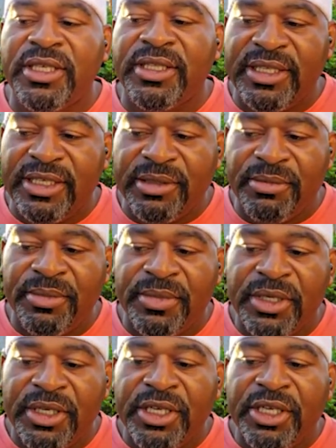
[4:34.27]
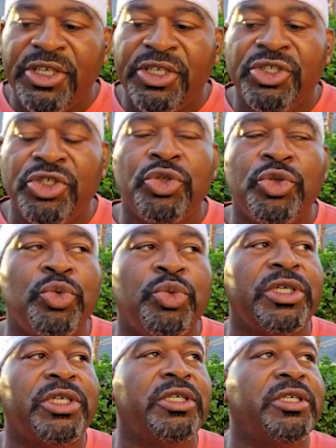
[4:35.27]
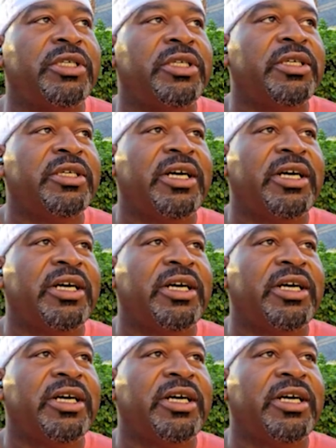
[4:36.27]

to them, you would,